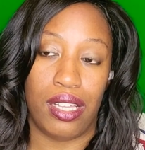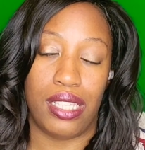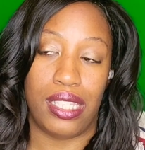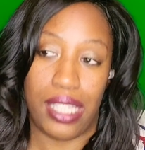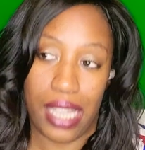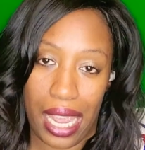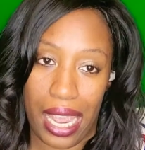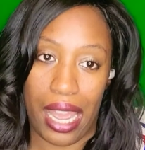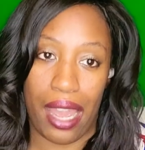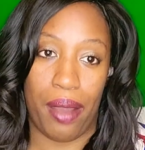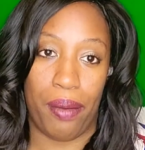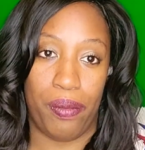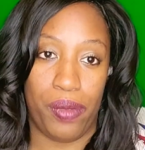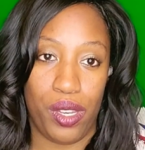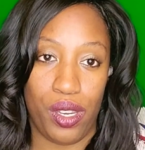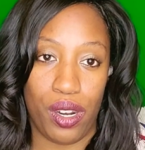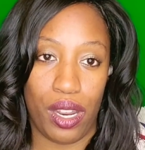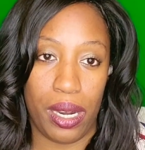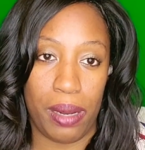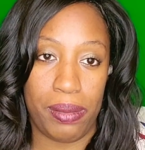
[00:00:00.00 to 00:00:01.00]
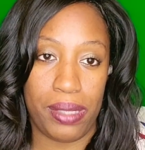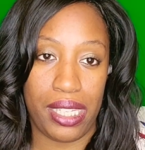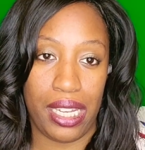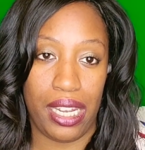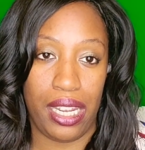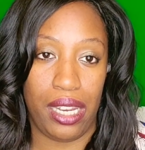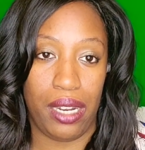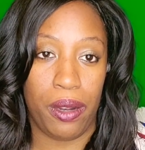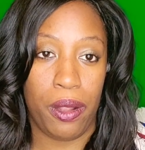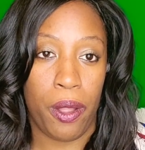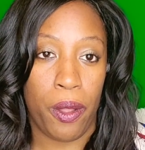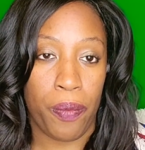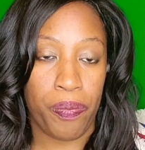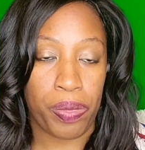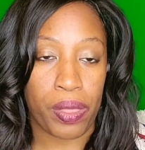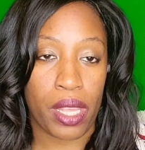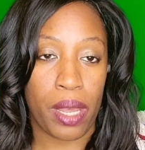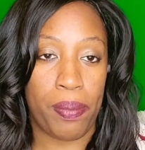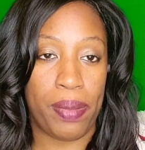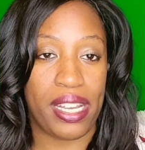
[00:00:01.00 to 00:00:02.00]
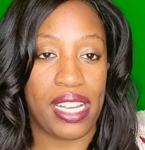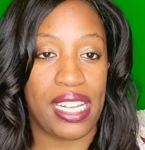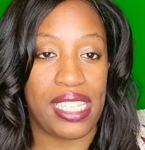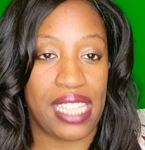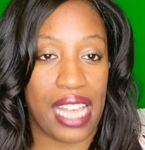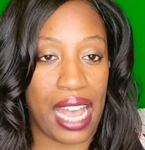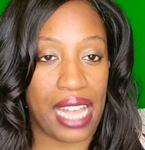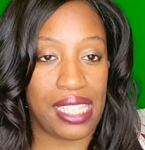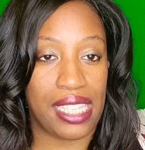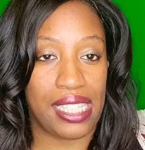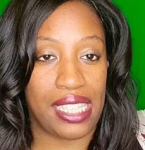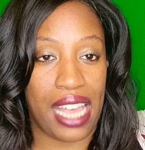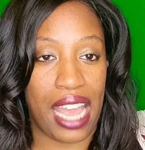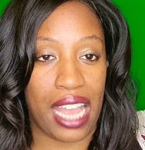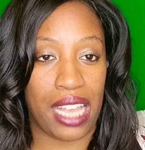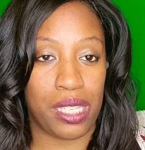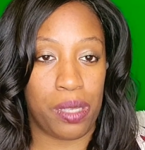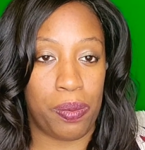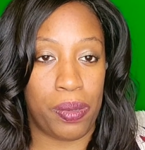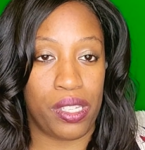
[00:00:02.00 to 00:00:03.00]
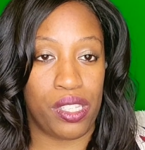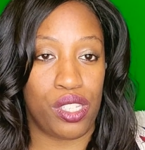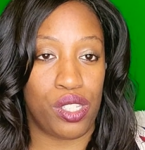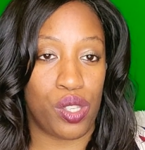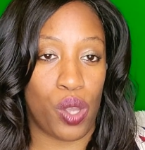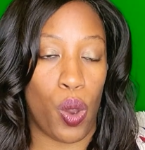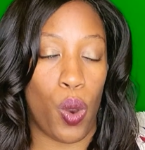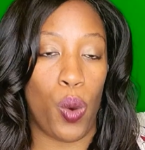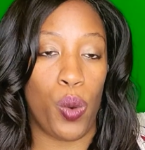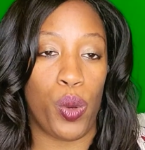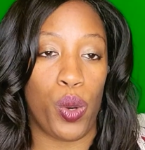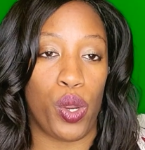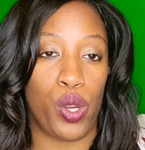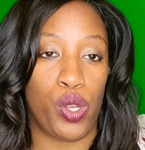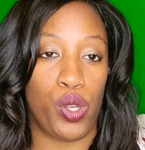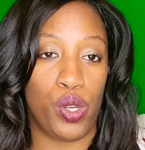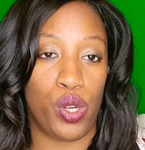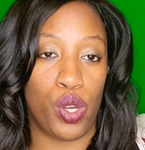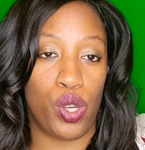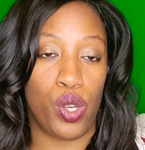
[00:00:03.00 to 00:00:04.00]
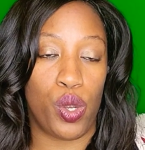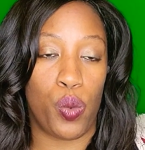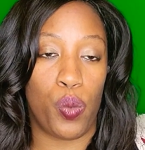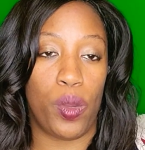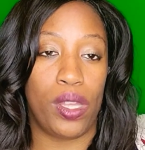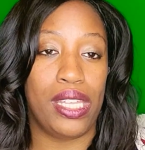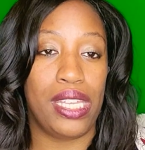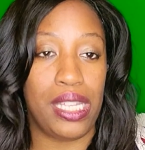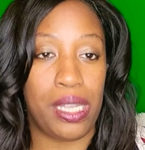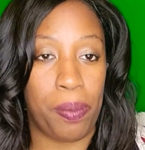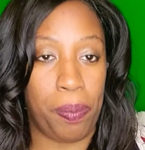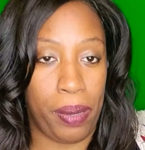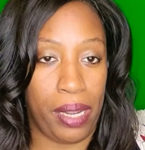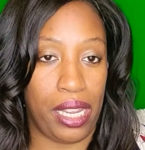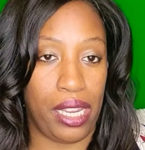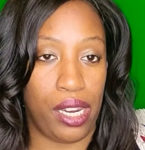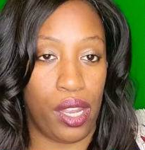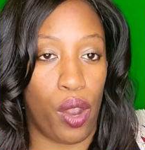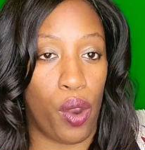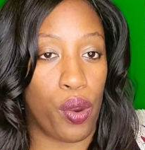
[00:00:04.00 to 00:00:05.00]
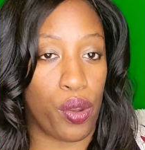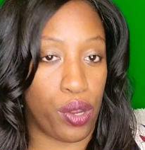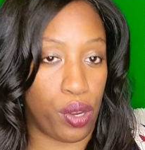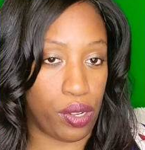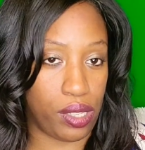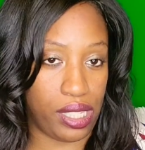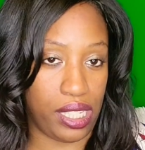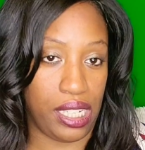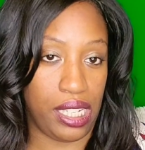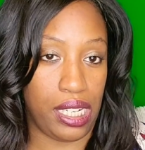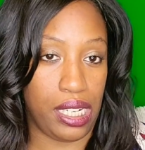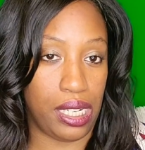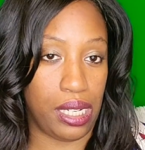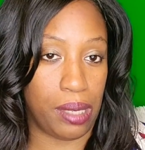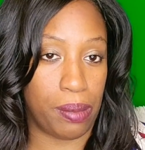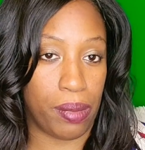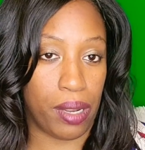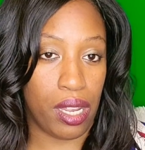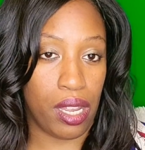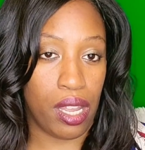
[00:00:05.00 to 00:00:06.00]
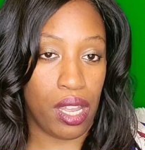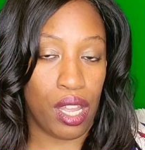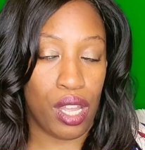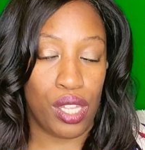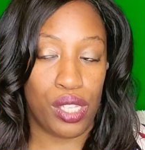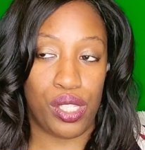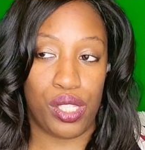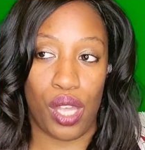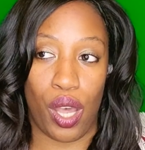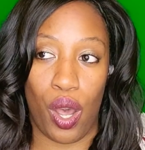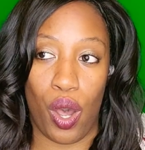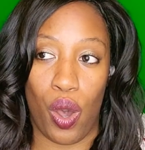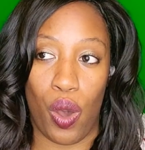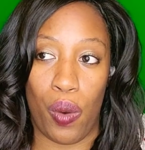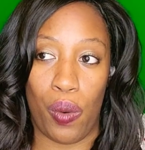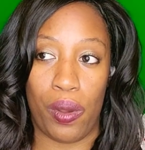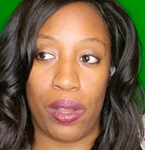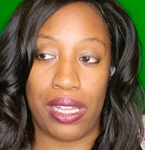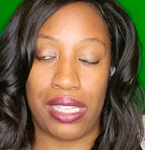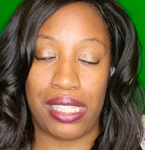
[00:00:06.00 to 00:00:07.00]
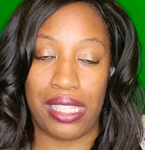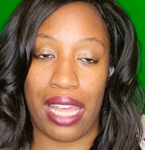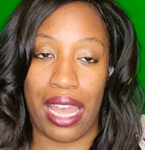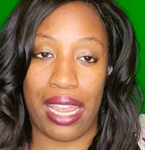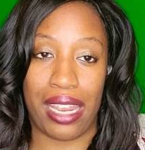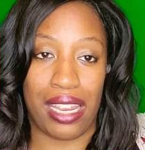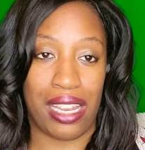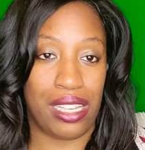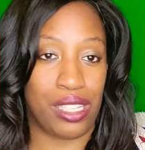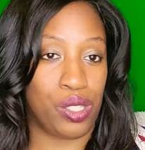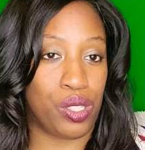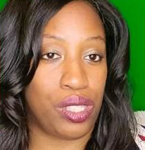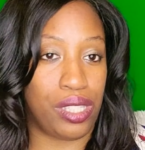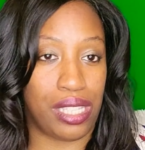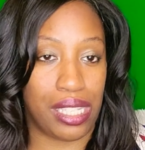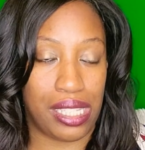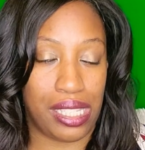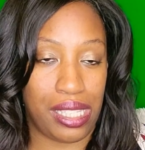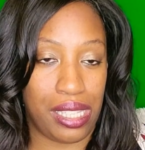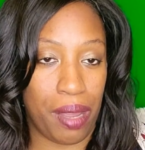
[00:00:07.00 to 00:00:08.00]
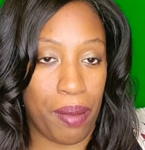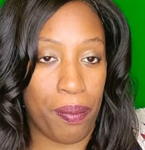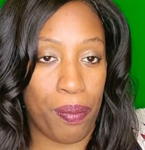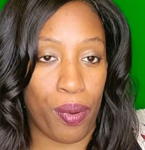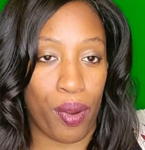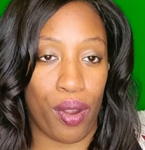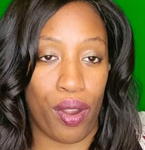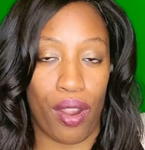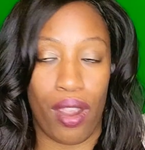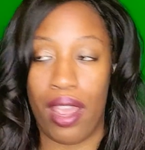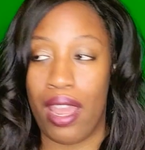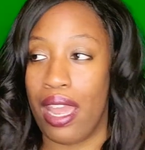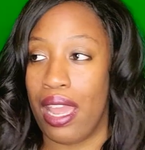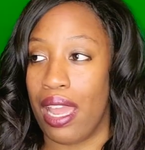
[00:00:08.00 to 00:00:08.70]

damn, you know what I'm saying? Because as a tax business owner, you're really dependent on your team. So it's like, it's December.